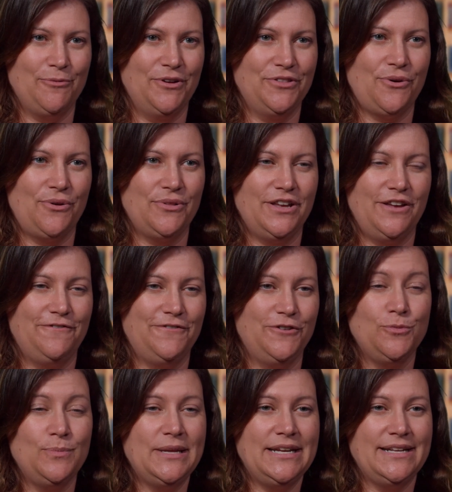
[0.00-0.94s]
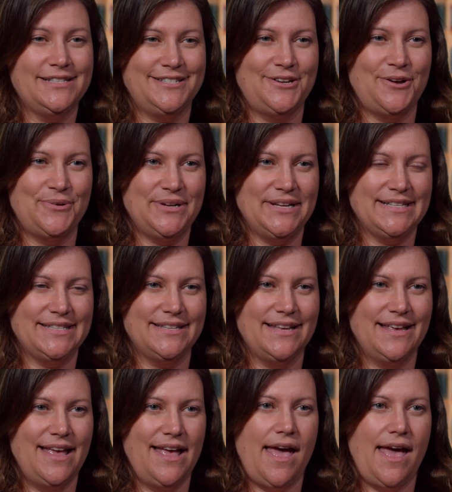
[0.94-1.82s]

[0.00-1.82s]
with only a few minutes' notice,